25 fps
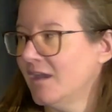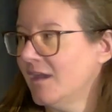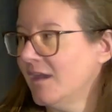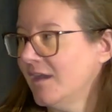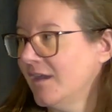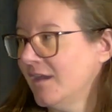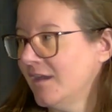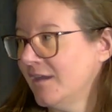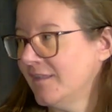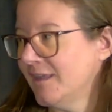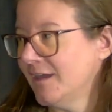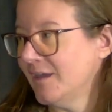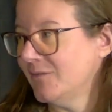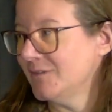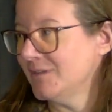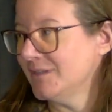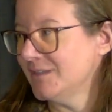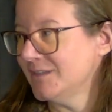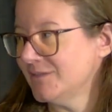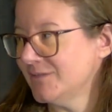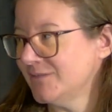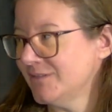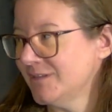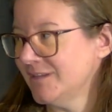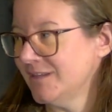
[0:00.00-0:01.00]
That
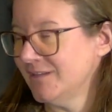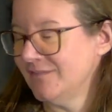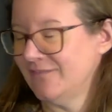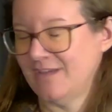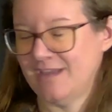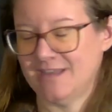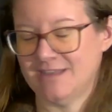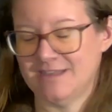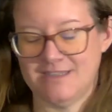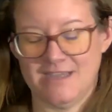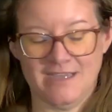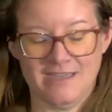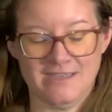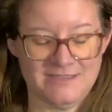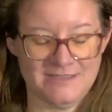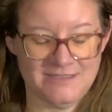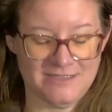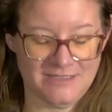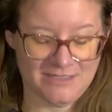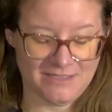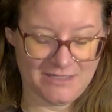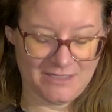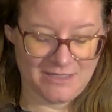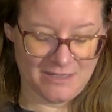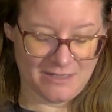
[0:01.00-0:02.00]
was really
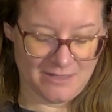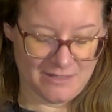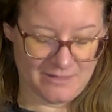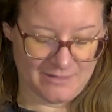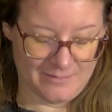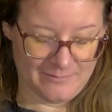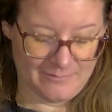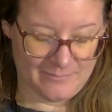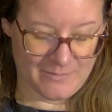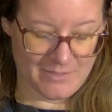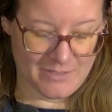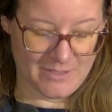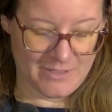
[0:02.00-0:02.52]
fantastic. And